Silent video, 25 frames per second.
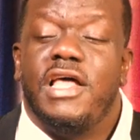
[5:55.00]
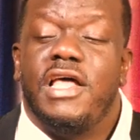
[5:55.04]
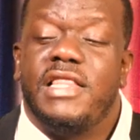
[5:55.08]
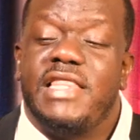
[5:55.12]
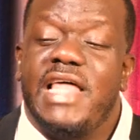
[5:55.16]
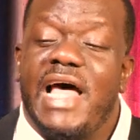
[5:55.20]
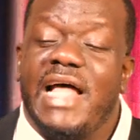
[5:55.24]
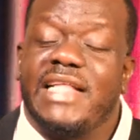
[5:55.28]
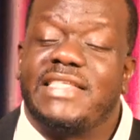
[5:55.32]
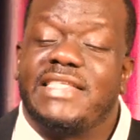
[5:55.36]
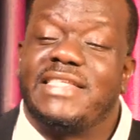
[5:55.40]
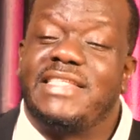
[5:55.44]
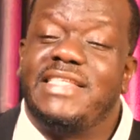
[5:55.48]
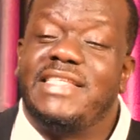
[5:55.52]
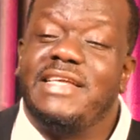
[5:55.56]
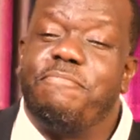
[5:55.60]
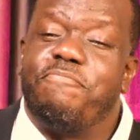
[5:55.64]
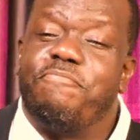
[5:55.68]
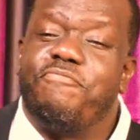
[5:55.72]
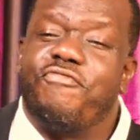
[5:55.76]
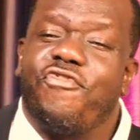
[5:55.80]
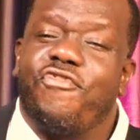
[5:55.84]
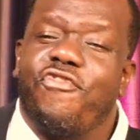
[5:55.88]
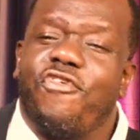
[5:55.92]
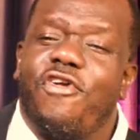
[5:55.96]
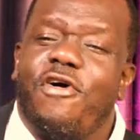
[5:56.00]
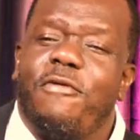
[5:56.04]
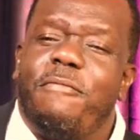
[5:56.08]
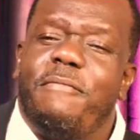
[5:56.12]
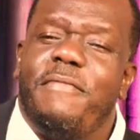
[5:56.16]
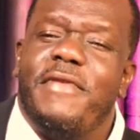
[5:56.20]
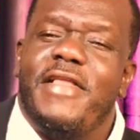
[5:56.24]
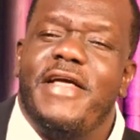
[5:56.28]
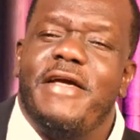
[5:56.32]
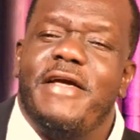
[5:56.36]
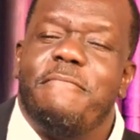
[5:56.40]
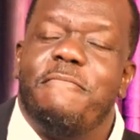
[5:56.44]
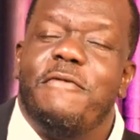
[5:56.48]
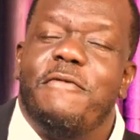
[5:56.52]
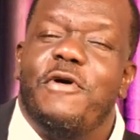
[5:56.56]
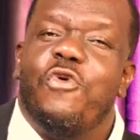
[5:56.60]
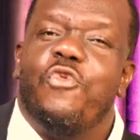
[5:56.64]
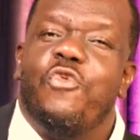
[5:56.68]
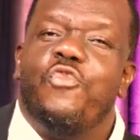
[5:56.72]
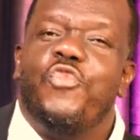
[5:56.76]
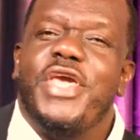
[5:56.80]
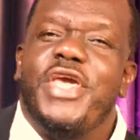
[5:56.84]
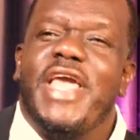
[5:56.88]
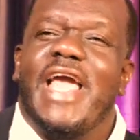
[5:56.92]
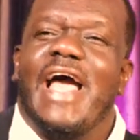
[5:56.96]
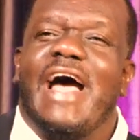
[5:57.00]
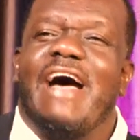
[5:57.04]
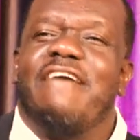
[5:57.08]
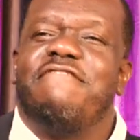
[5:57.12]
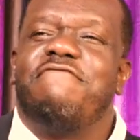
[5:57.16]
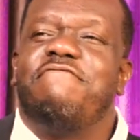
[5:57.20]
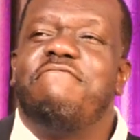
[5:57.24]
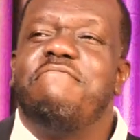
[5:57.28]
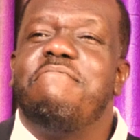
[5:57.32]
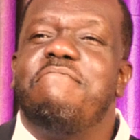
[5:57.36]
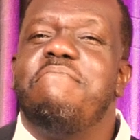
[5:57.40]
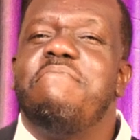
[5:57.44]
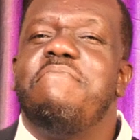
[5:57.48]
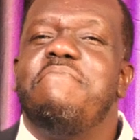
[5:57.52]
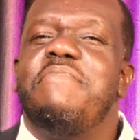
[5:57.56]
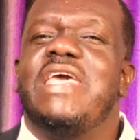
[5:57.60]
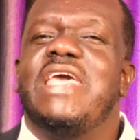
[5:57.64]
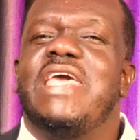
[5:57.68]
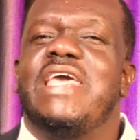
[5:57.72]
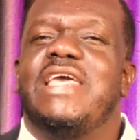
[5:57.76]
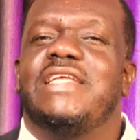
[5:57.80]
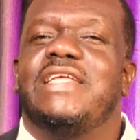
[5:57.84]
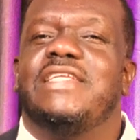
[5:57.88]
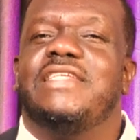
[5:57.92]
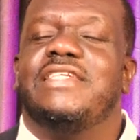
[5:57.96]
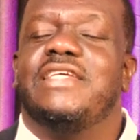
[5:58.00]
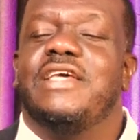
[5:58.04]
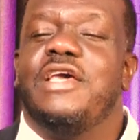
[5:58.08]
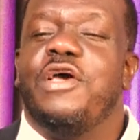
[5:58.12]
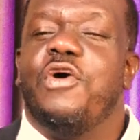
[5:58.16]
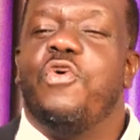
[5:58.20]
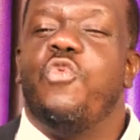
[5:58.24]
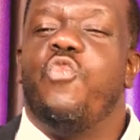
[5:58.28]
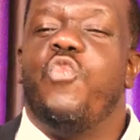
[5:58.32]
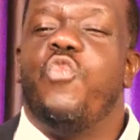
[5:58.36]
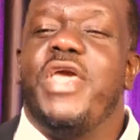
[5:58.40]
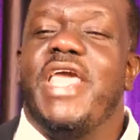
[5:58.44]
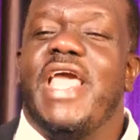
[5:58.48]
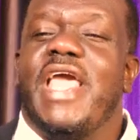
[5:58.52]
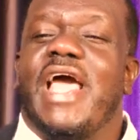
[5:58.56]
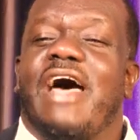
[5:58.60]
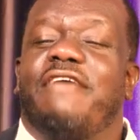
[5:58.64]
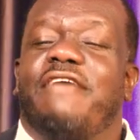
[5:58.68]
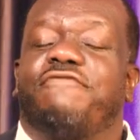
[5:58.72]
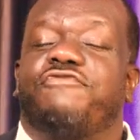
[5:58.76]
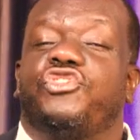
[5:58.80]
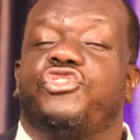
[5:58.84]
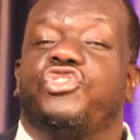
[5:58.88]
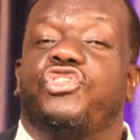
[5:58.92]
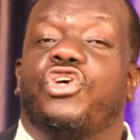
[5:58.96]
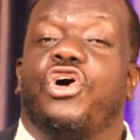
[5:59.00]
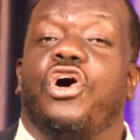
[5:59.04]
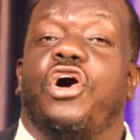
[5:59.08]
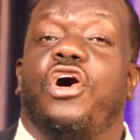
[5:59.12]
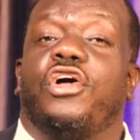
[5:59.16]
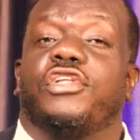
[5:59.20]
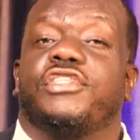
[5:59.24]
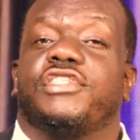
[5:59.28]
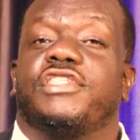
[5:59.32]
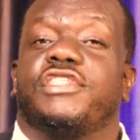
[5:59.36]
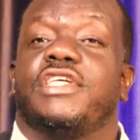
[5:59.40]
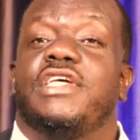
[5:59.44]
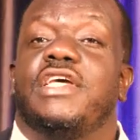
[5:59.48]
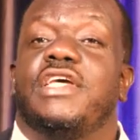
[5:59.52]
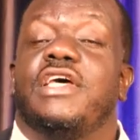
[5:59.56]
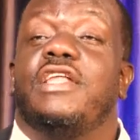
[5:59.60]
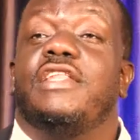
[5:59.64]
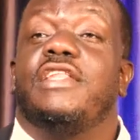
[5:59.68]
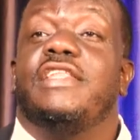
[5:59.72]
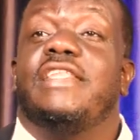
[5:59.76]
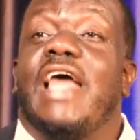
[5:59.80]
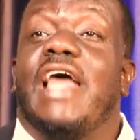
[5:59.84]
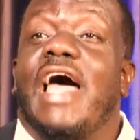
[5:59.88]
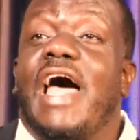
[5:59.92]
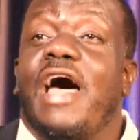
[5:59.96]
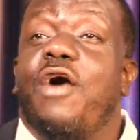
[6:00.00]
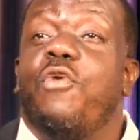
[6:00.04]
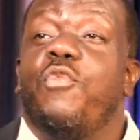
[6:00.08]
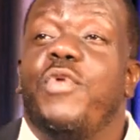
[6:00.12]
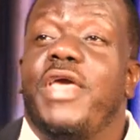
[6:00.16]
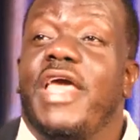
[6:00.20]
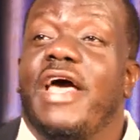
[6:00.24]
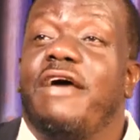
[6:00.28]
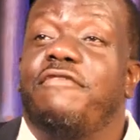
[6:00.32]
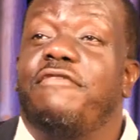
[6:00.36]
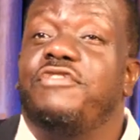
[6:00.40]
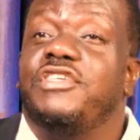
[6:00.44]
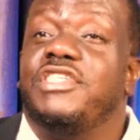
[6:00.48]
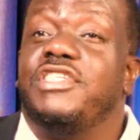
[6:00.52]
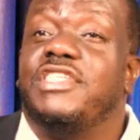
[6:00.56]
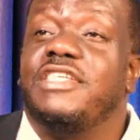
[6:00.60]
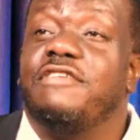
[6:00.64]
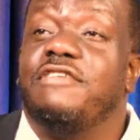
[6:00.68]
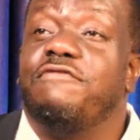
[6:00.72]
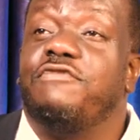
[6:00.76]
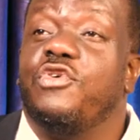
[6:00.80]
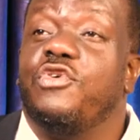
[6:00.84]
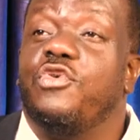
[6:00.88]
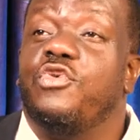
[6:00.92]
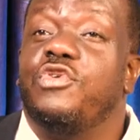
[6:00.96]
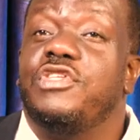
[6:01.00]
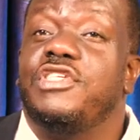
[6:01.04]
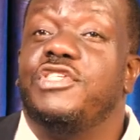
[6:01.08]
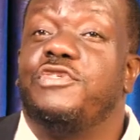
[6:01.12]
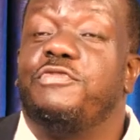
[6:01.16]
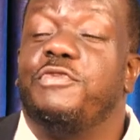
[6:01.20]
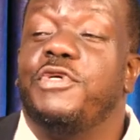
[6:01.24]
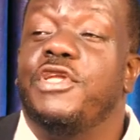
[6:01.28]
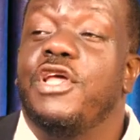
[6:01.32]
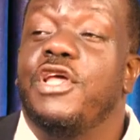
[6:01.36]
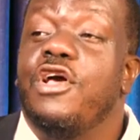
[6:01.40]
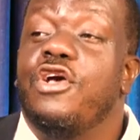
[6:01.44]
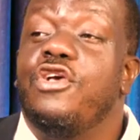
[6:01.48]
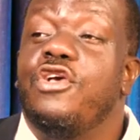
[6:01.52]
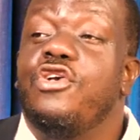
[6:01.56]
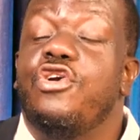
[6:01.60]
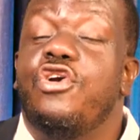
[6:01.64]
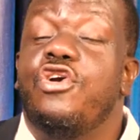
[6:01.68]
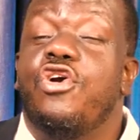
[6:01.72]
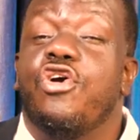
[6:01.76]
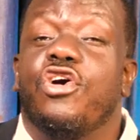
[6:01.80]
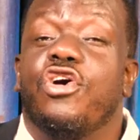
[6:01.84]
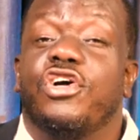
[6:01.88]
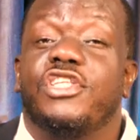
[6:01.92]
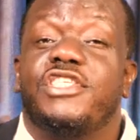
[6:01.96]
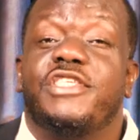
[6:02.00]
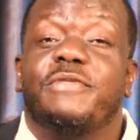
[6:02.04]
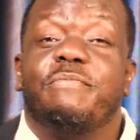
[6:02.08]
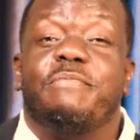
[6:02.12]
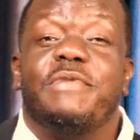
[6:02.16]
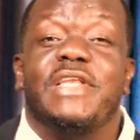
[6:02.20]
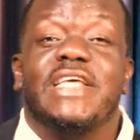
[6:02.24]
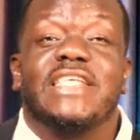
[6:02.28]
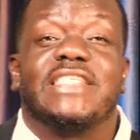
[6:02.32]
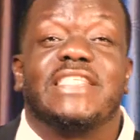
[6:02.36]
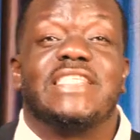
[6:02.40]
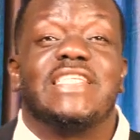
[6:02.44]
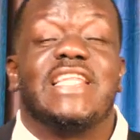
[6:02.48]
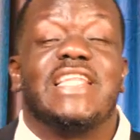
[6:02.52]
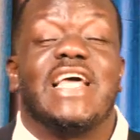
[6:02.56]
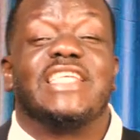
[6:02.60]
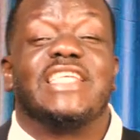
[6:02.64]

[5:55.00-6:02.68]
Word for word: That's the problem we have made. We have taught. Now we have received the Holy Spirit. God's blessing